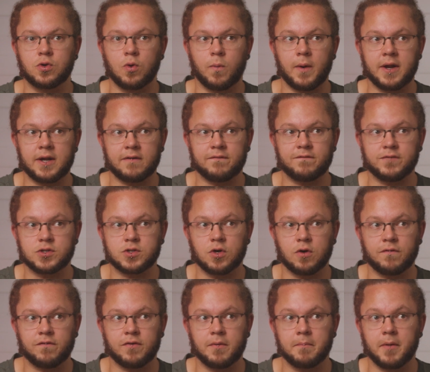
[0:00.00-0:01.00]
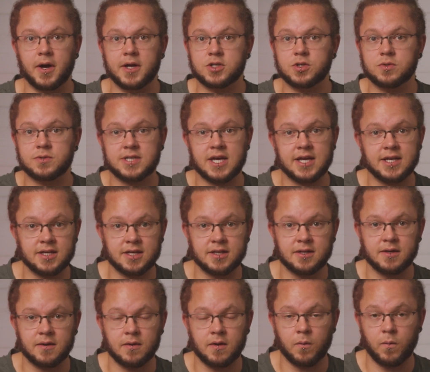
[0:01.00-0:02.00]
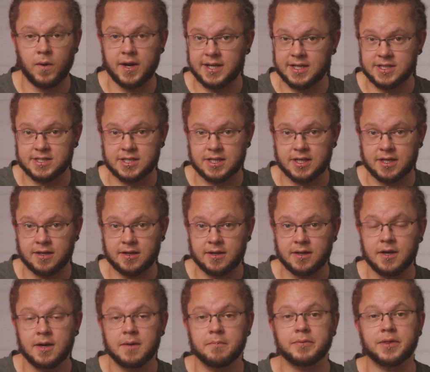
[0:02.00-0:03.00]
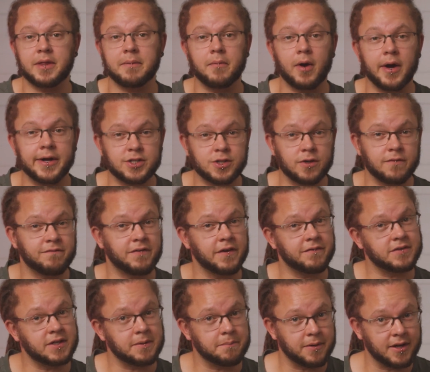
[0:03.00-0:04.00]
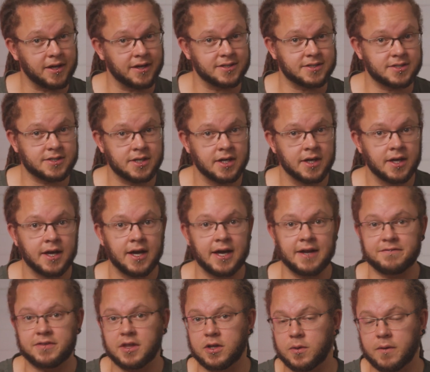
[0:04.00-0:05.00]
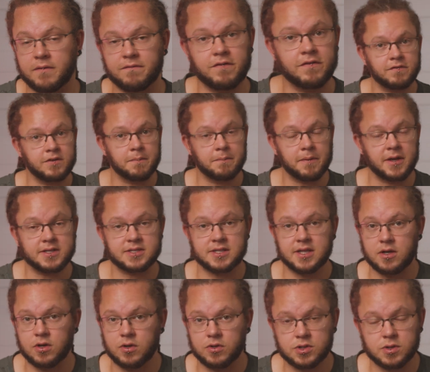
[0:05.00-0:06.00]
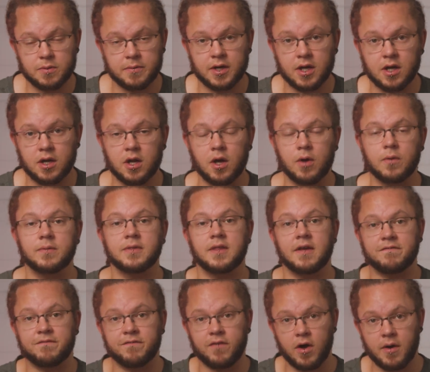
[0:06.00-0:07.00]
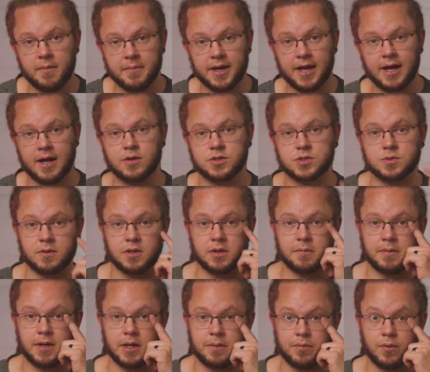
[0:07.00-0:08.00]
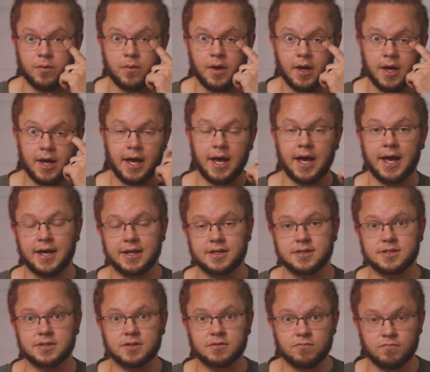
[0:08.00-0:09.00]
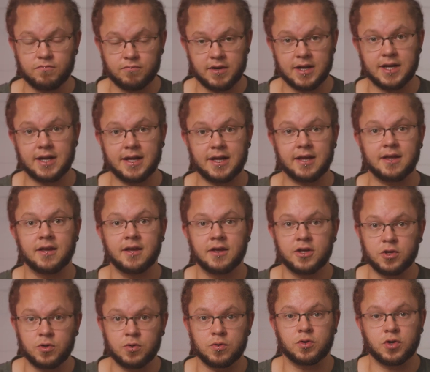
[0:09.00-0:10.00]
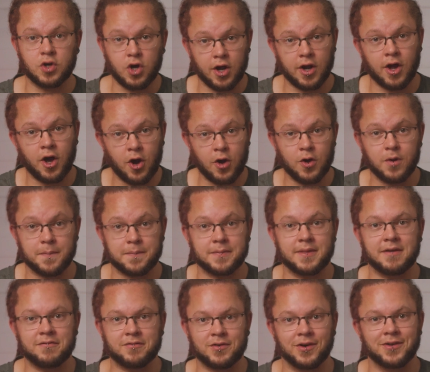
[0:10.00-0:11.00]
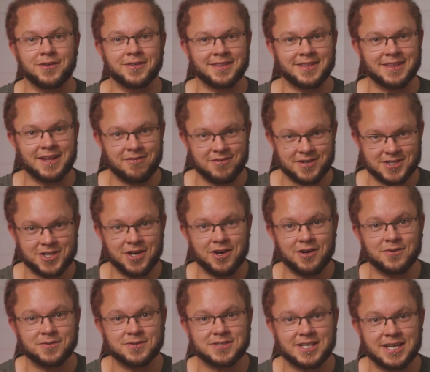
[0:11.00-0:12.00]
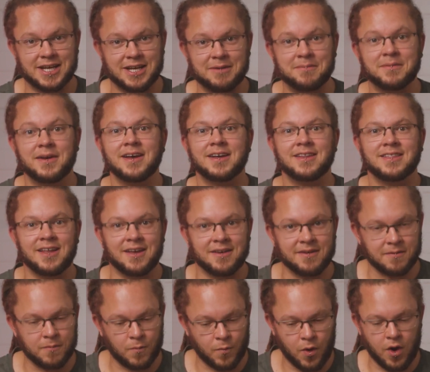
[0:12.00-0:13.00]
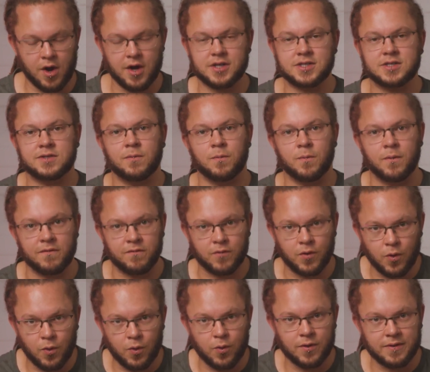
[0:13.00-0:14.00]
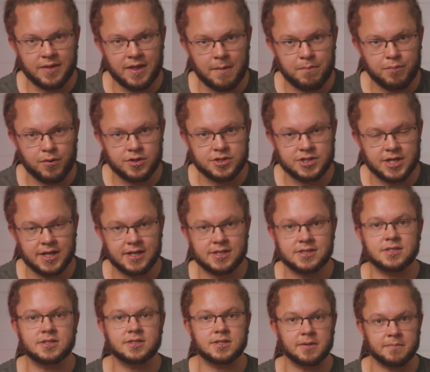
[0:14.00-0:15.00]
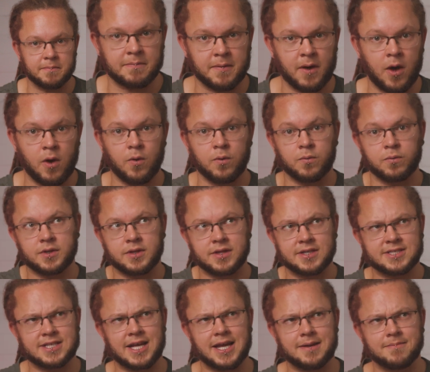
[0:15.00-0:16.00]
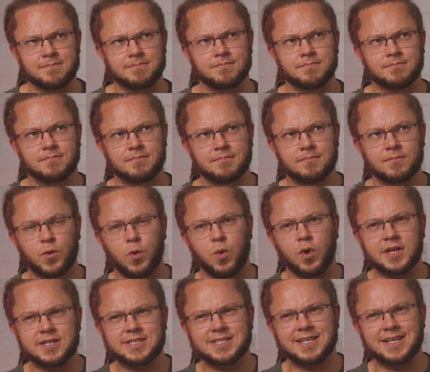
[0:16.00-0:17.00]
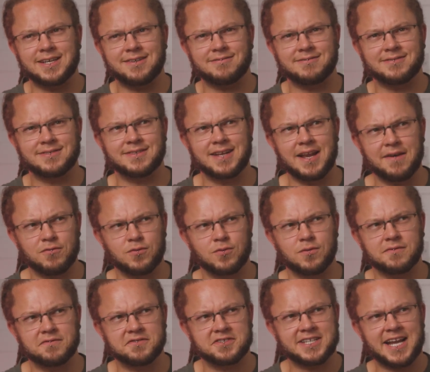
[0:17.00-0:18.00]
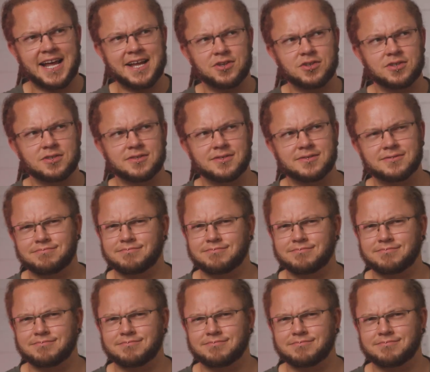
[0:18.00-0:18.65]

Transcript: your wedding photographer might do 10 weddings a year, but they might do 50 plus. If they're doing 50 plus, they're not doing it alone, they're farming it out to other people. And really, you got to hope they've got their internal team that works with all of their projects to hold the same quality level of standard.